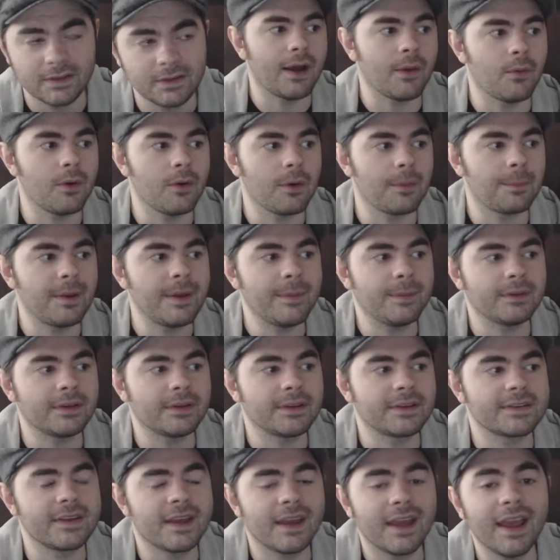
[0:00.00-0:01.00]
I want people
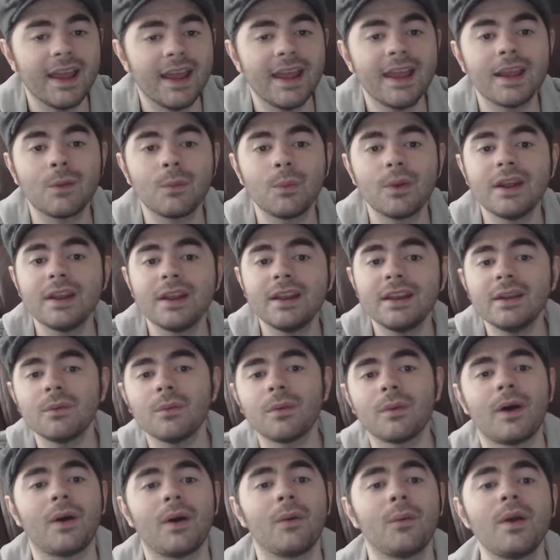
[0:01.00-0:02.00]
to say, hey, we
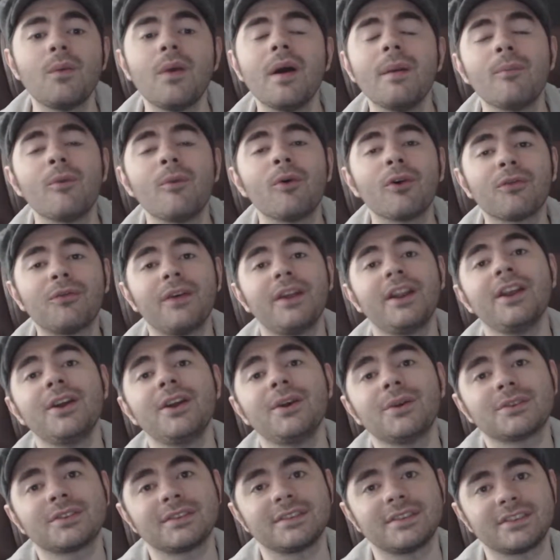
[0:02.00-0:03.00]
want more
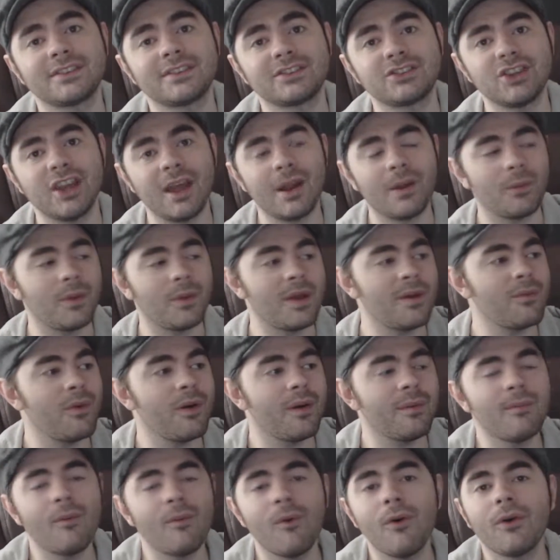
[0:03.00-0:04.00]
videos on this channel. We
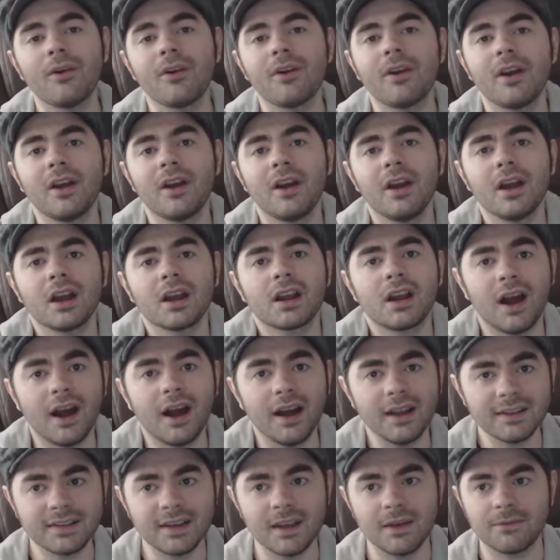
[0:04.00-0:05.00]
want more
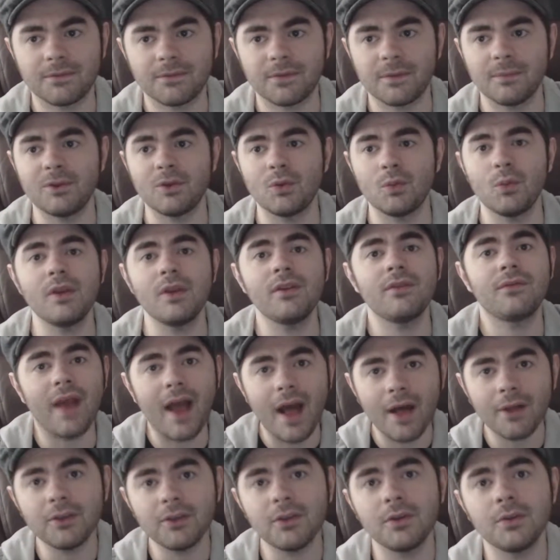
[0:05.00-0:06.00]
content from you. We
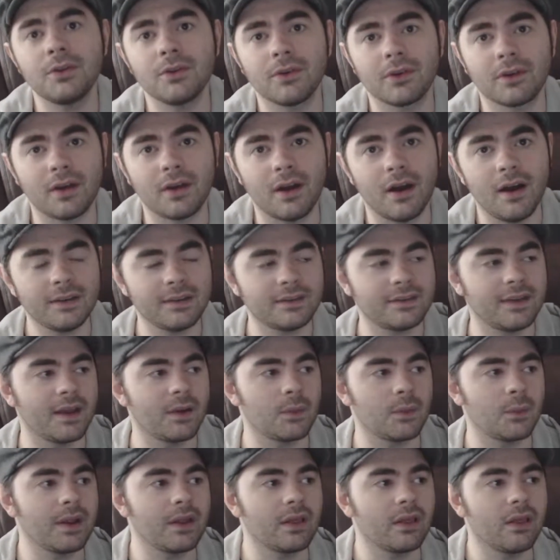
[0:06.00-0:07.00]
value your
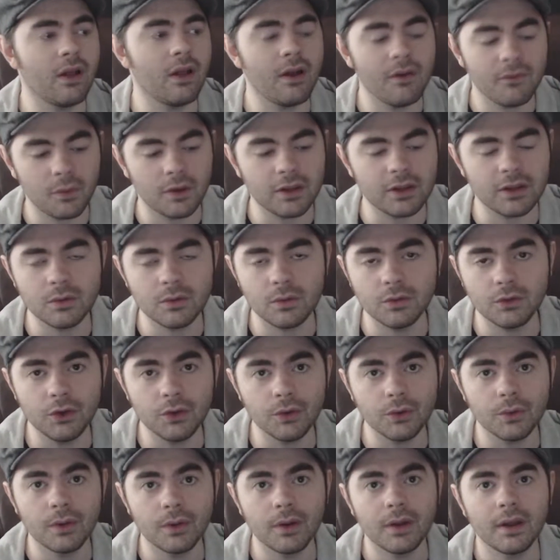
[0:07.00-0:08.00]
content. We love what you
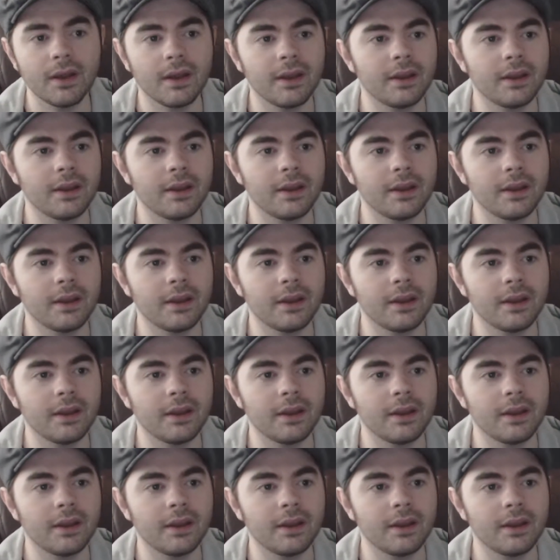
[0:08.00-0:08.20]
do.